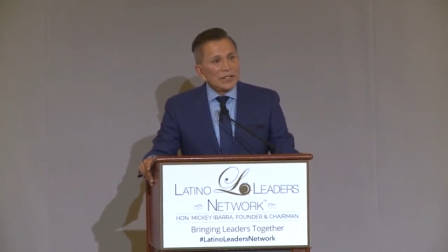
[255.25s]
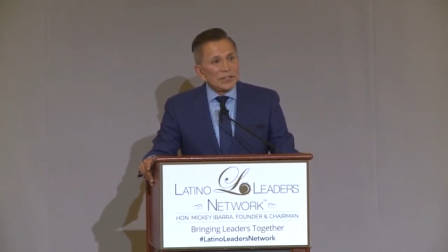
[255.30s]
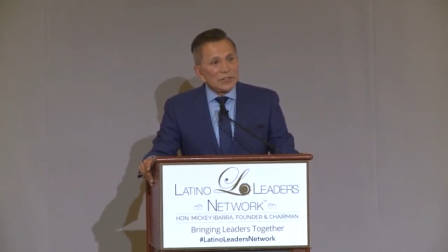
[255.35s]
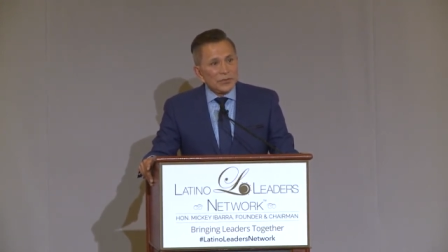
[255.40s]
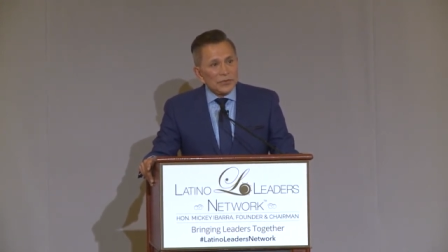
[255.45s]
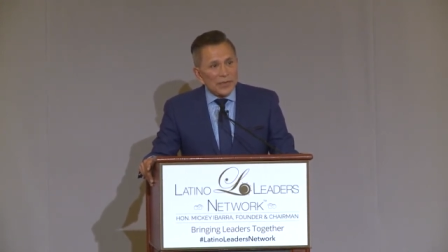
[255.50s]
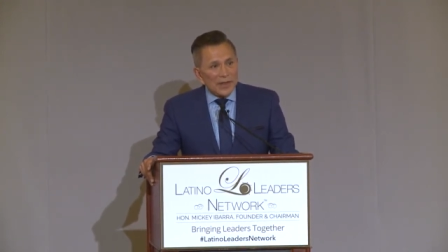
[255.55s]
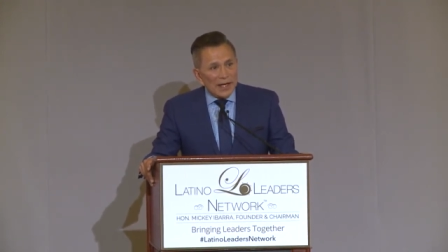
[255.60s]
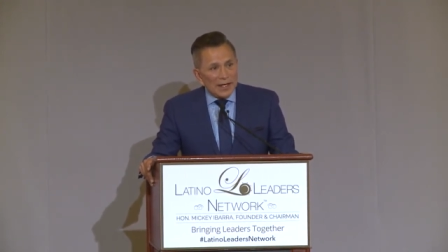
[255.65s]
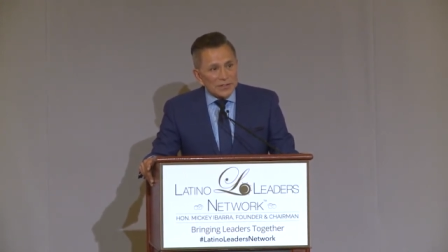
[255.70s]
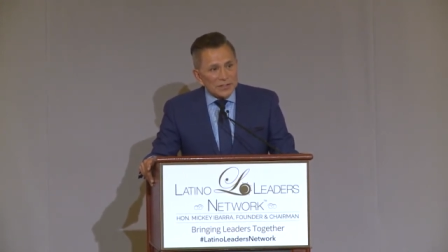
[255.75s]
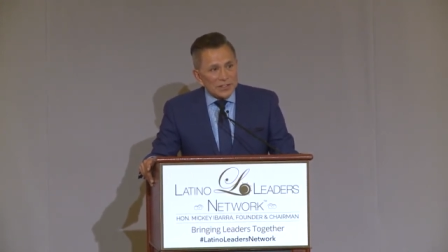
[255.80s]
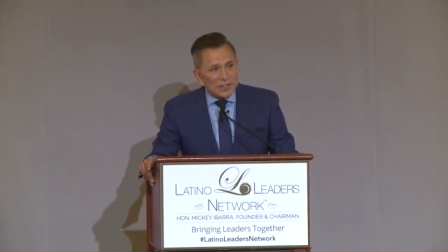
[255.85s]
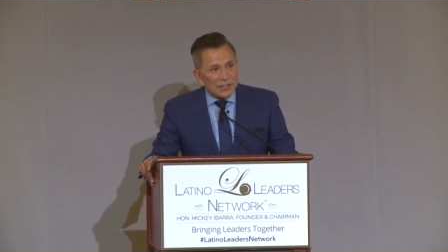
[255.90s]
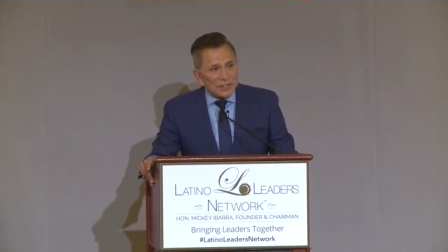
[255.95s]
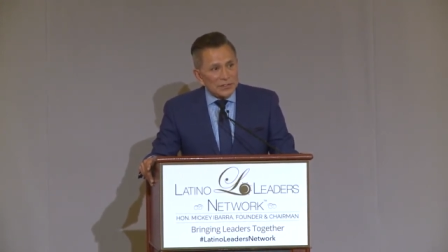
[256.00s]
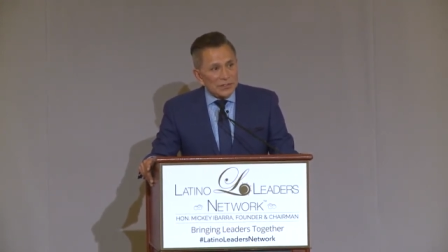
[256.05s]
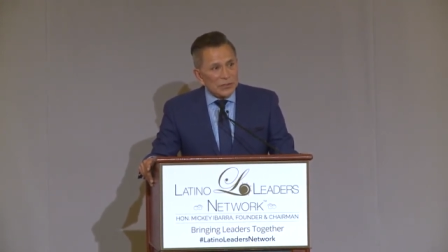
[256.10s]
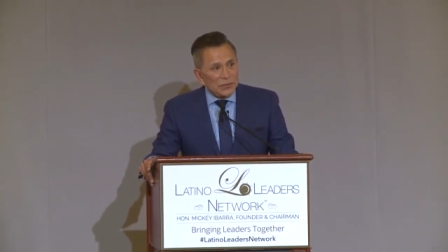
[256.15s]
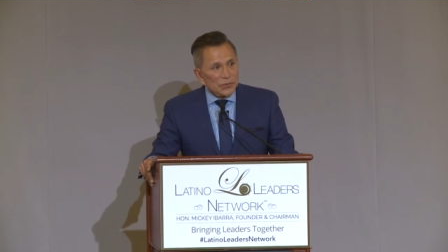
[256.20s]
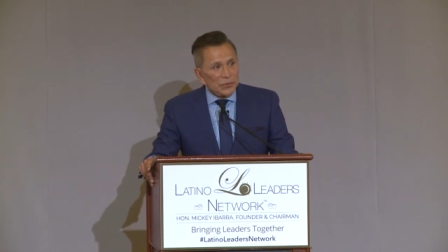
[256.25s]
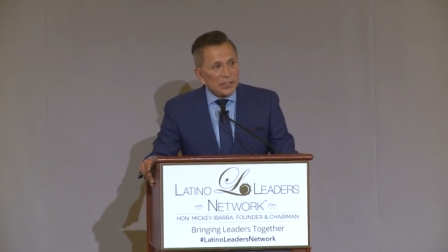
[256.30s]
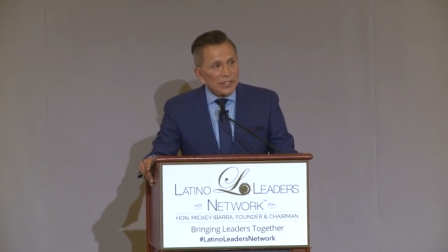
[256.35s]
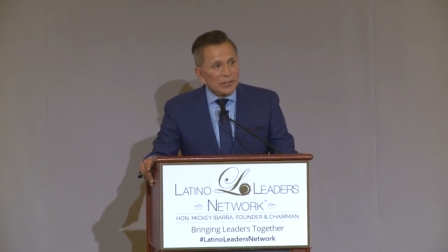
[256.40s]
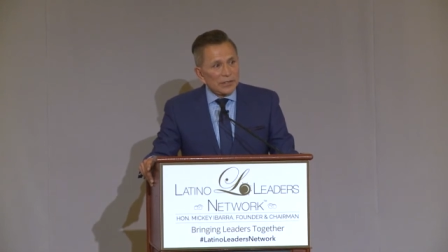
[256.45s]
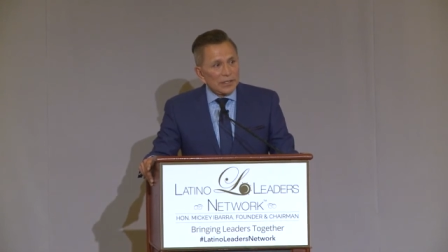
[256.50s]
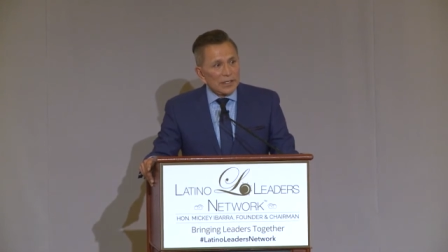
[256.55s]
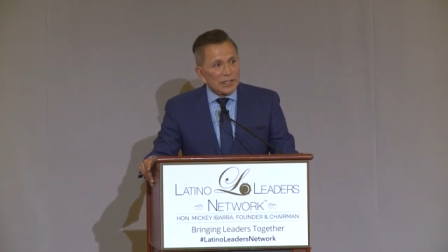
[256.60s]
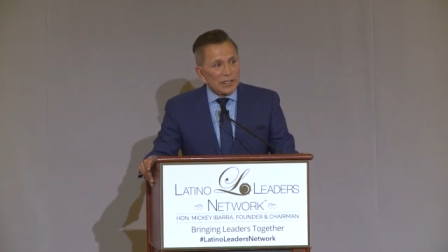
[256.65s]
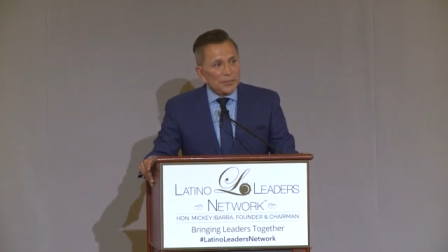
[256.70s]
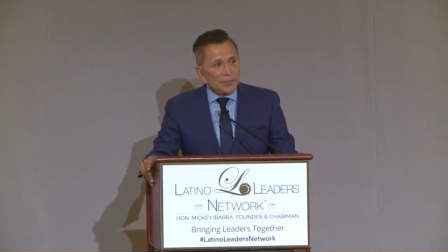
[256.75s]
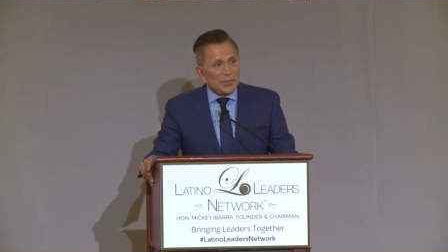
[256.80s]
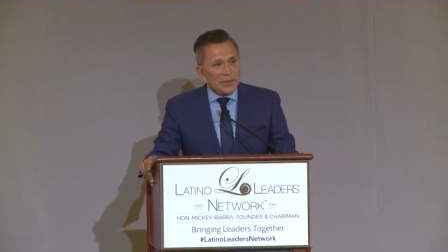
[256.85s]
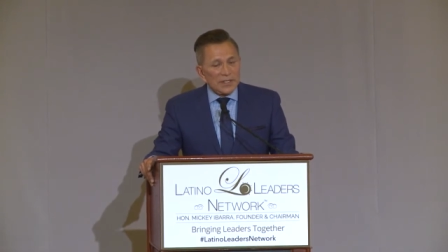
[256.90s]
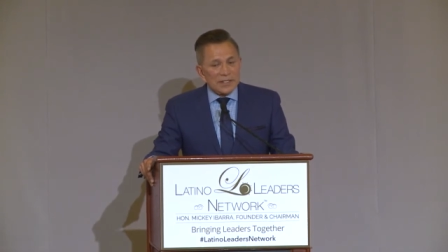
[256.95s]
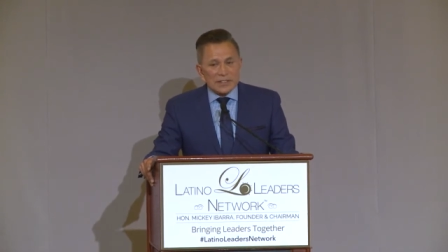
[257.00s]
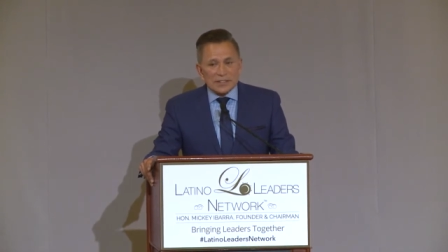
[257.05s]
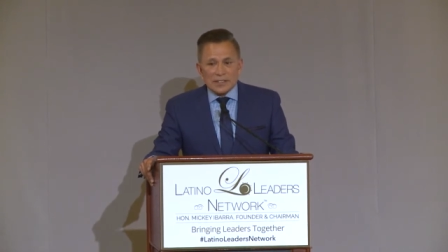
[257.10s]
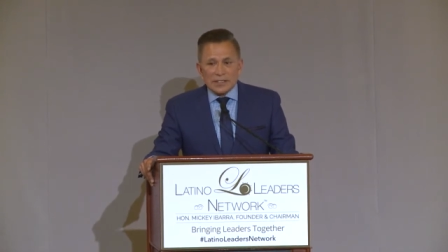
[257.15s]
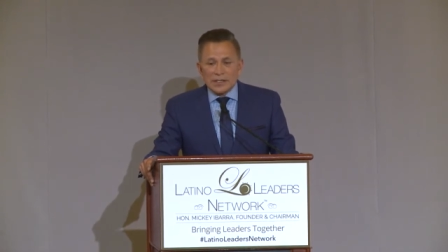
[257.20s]
2002 Winter
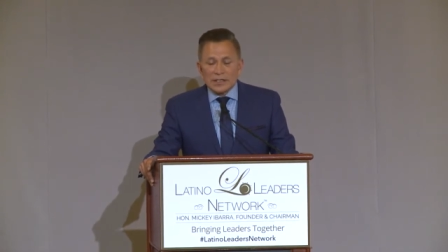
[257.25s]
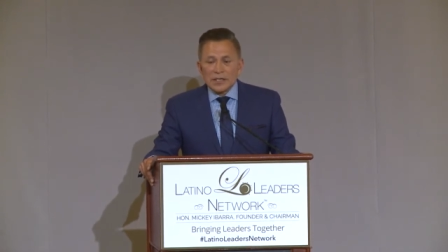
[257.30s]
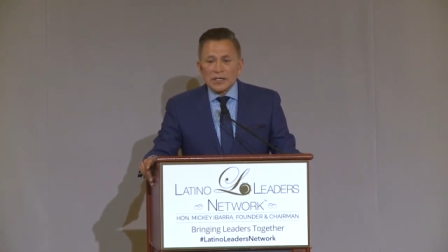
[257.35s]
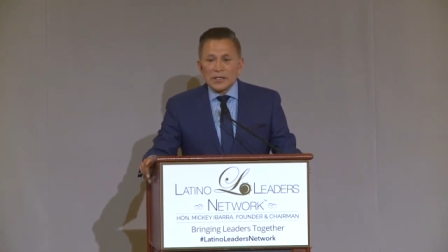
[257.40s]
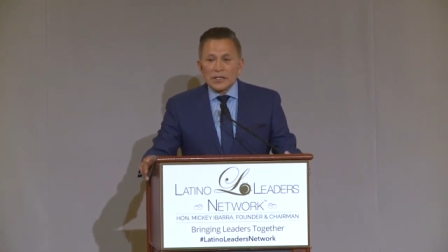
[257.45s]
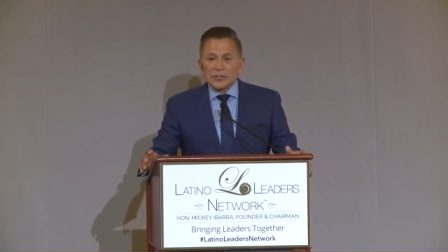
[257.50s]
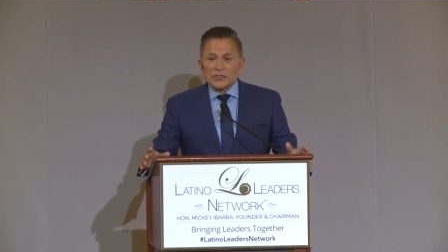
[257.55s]
Olympics and